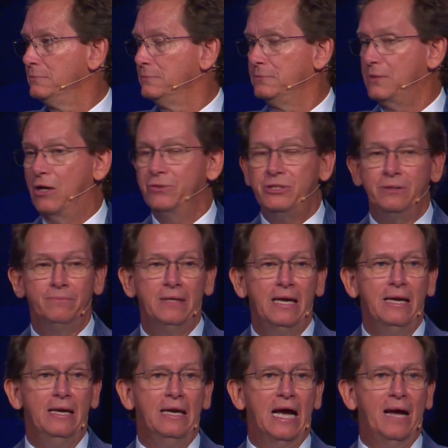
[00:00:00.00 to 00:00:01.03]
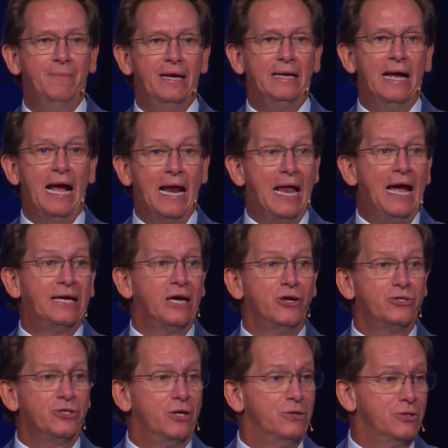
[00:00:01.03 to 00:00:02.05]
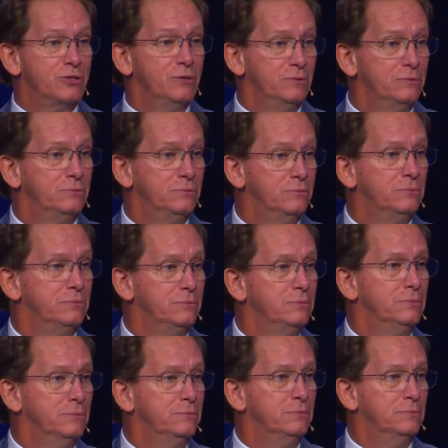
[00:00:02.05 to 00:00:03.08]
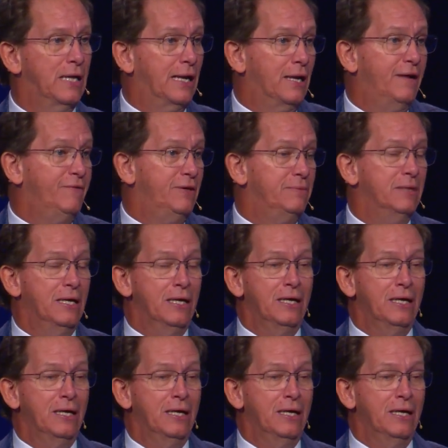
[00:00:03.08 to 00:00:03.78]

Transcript: Don't you? I mean, I like our church. I love it.